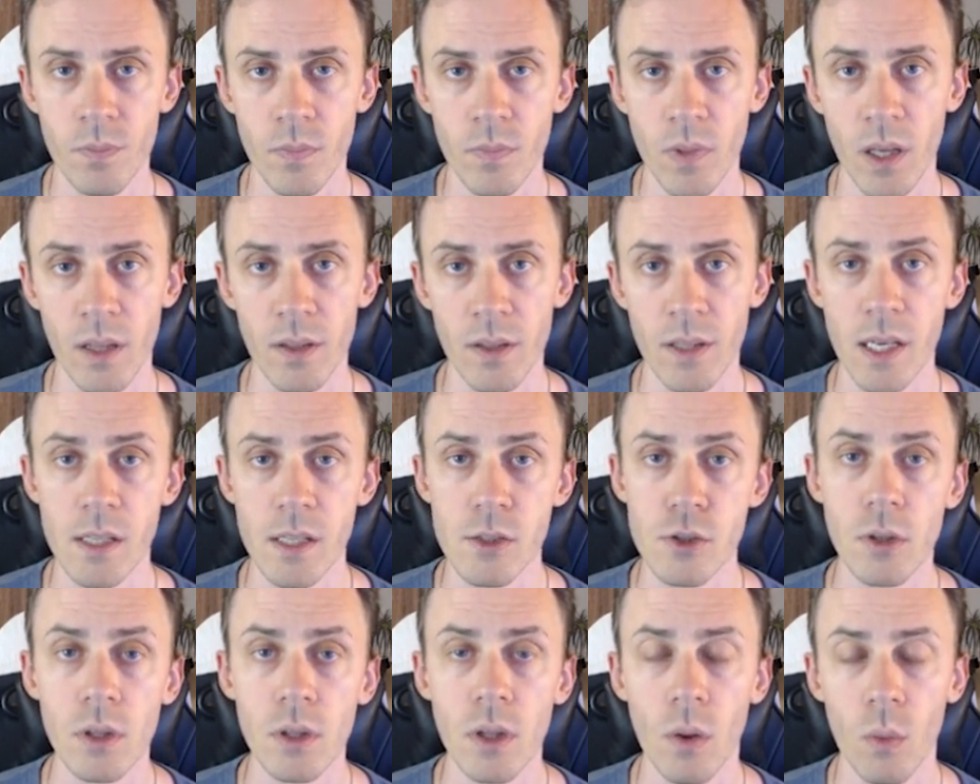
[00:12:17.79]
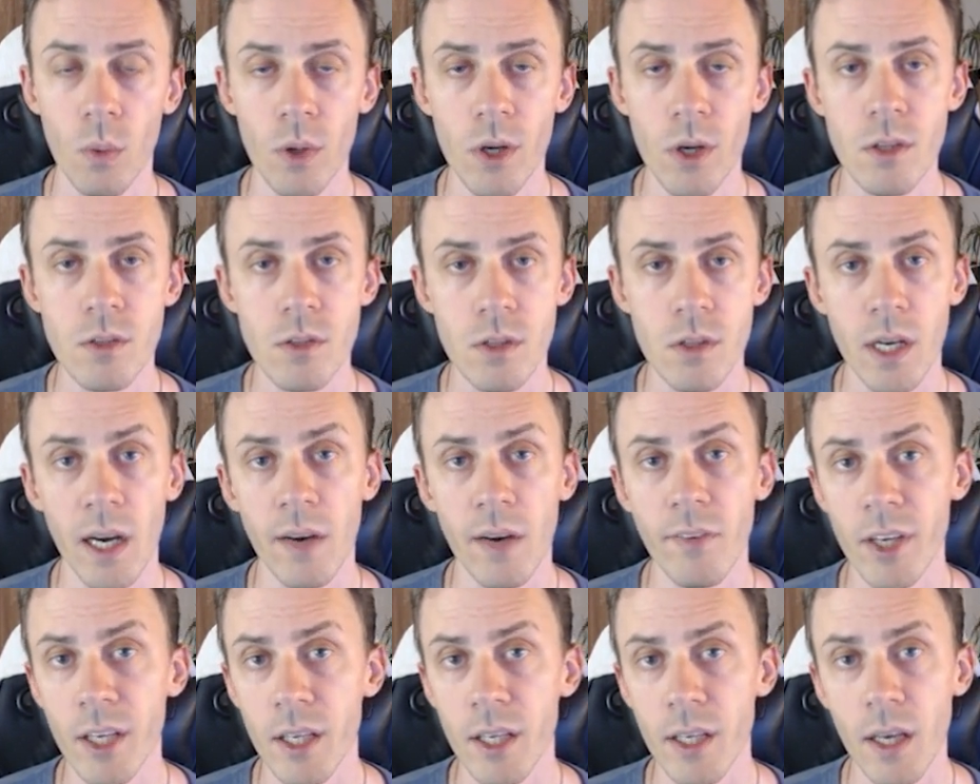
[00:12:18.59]
And that's all I wanted to
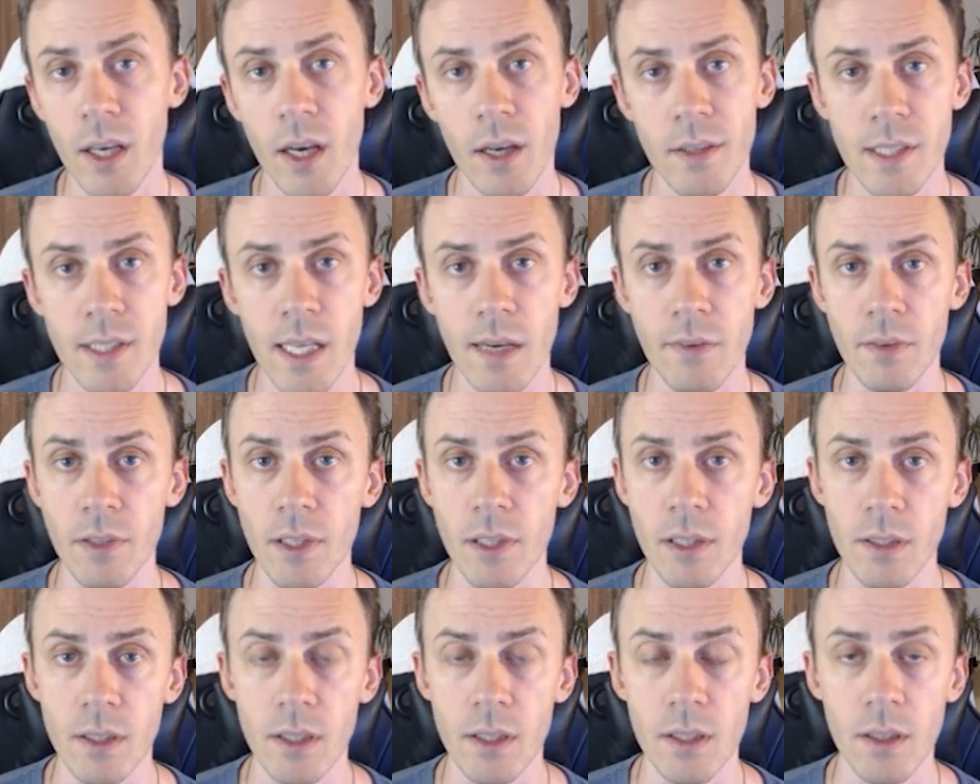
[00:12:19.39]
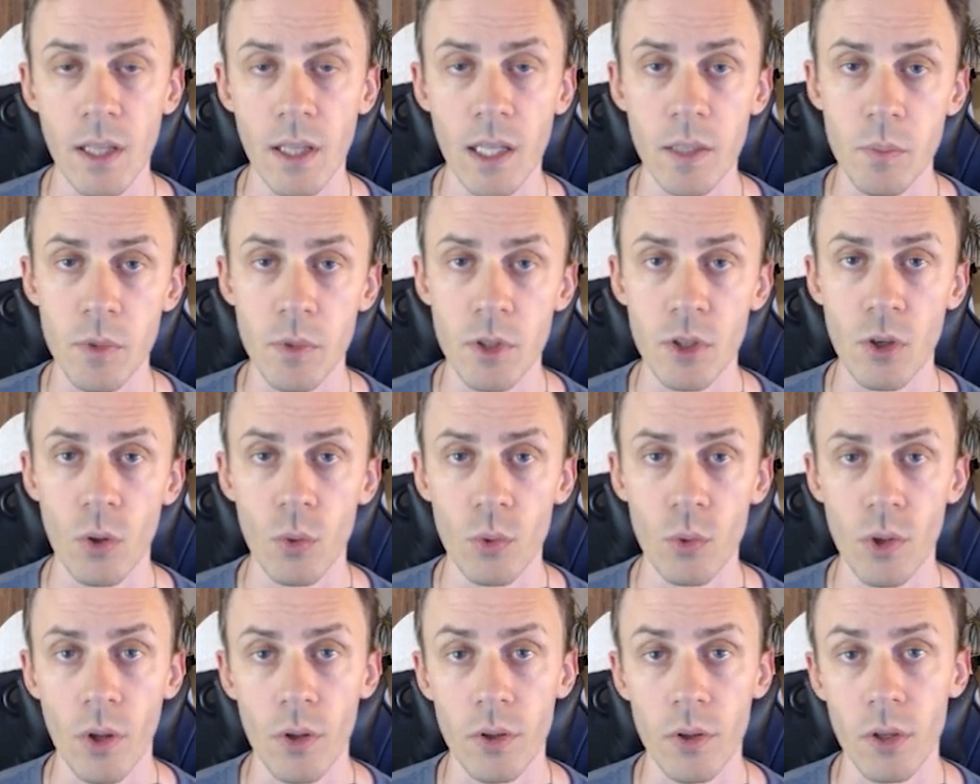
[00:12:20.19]
cover here. Definitely let me know
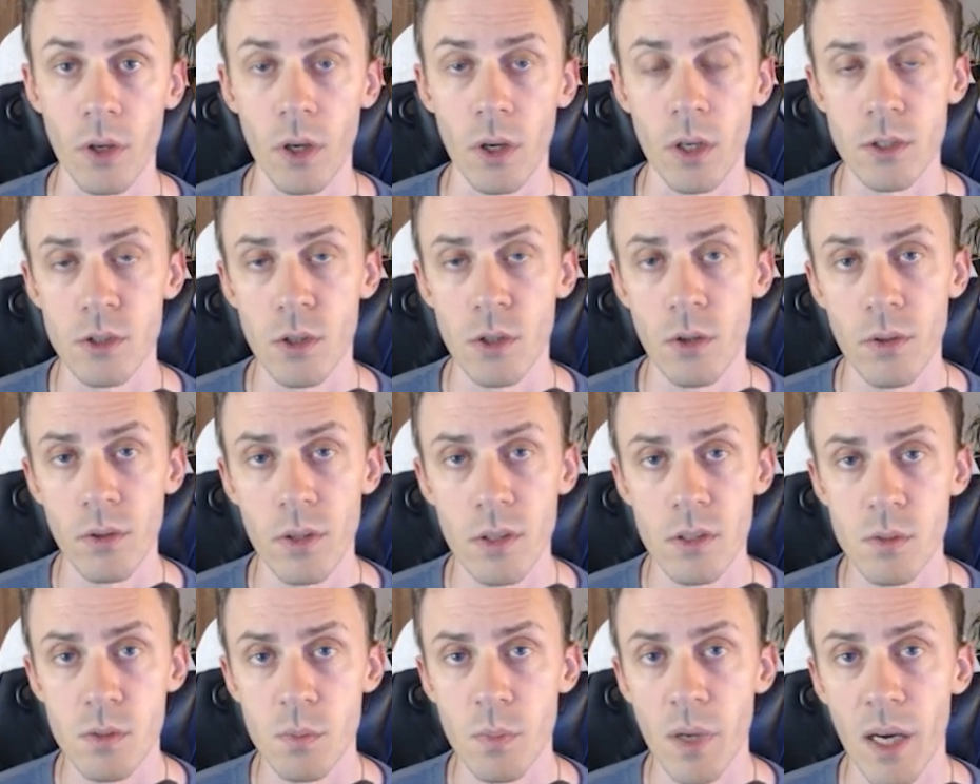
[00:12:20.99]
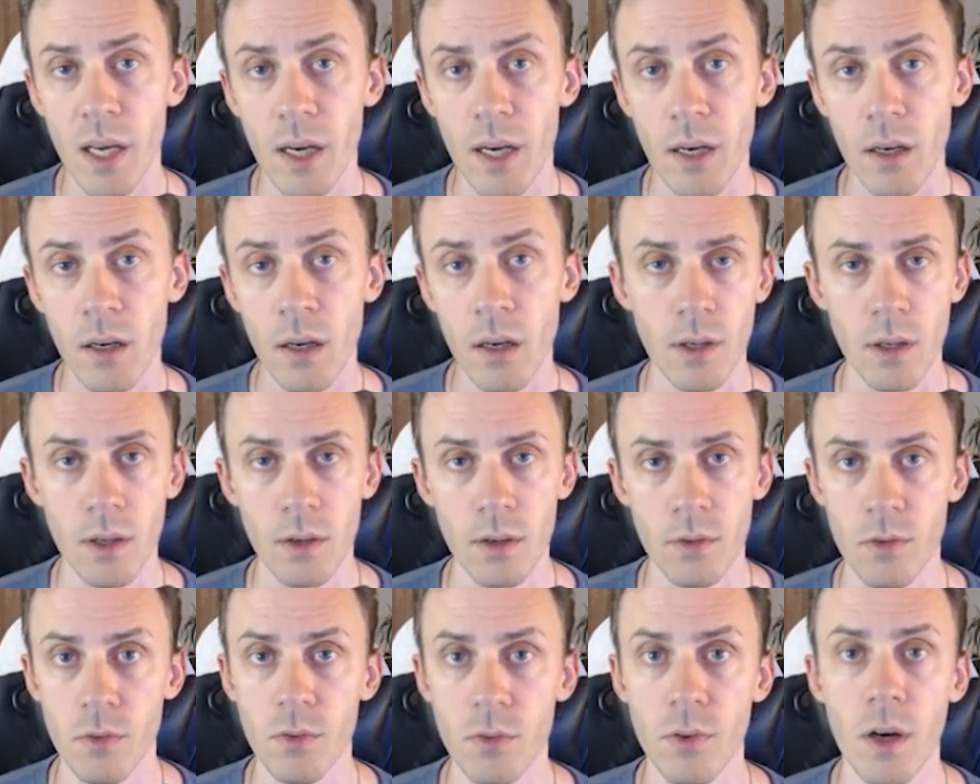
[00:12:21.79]
your thoughts on this matter.
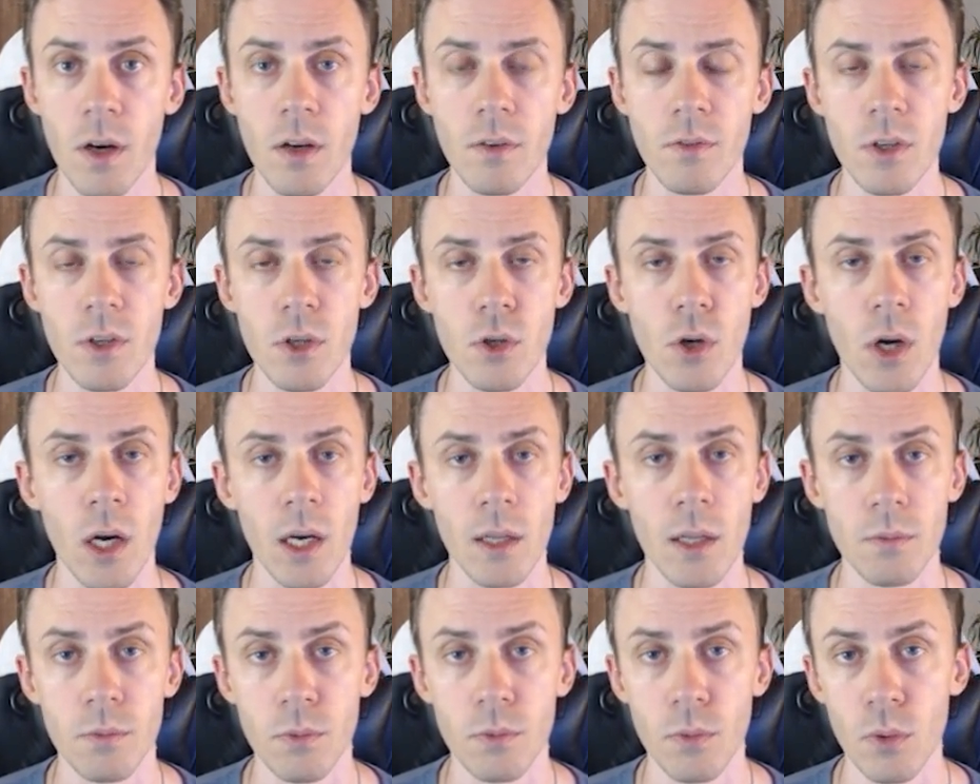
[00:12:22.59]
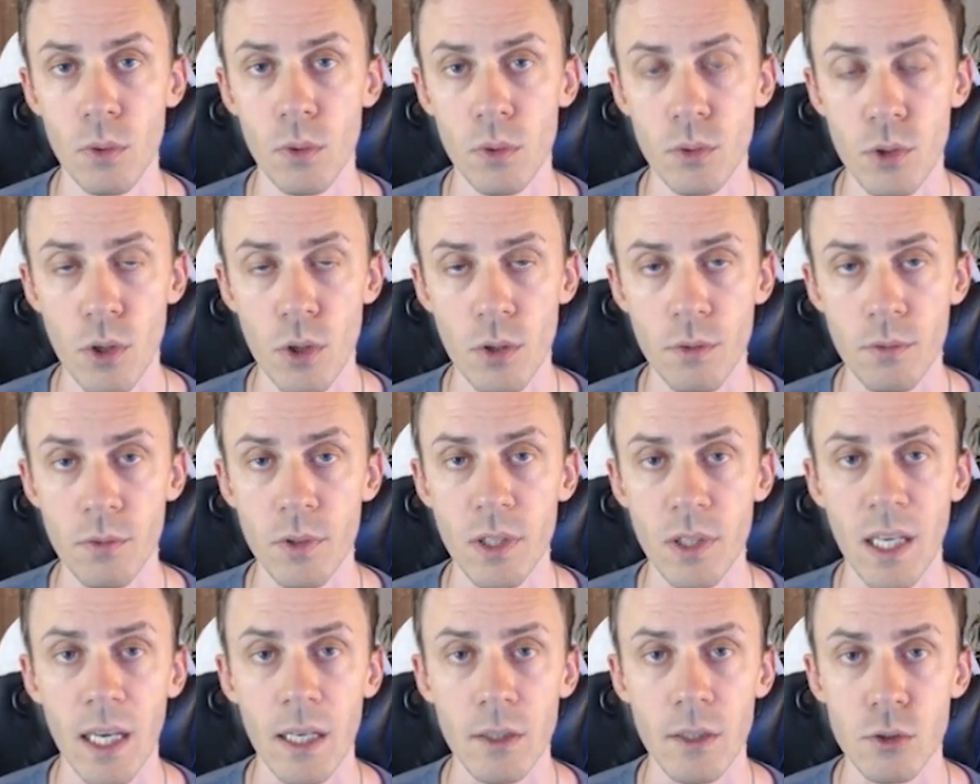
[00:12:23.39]
If you found video helpful, don't
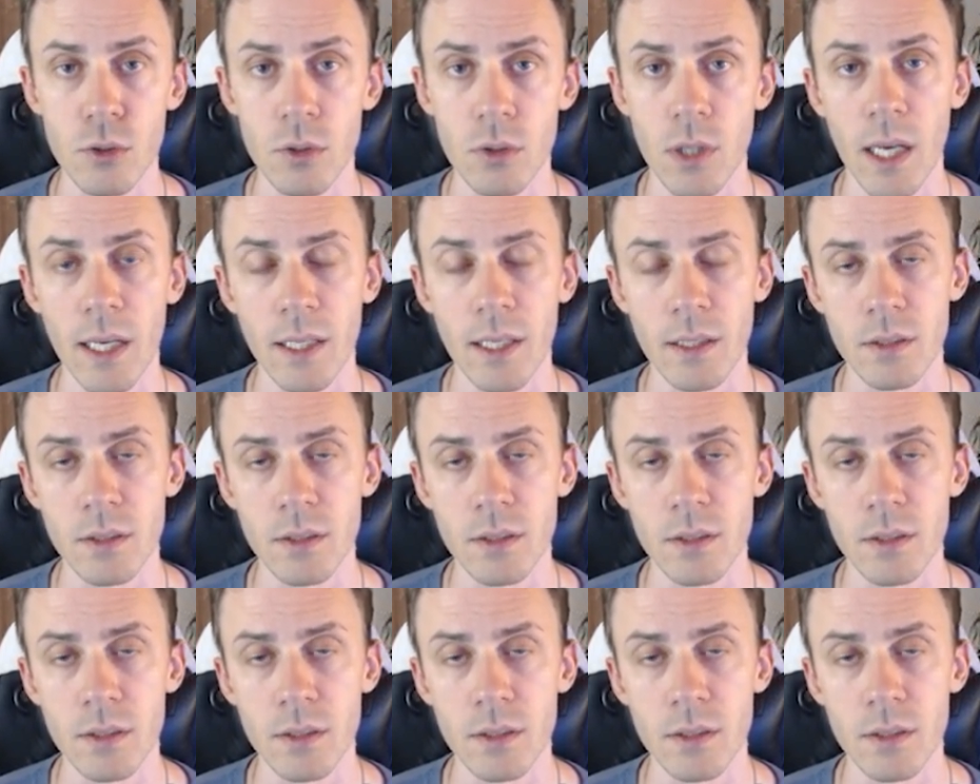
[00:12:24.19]
forget to like and